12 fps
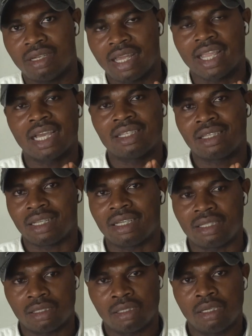Like I
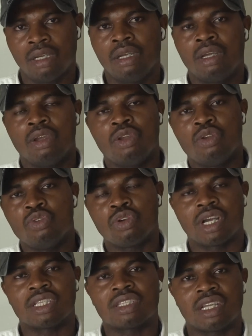said, you
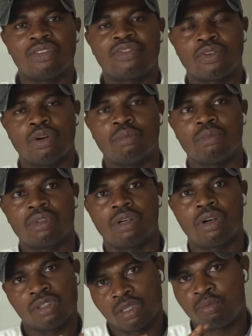can start from
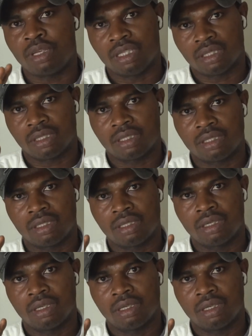Space.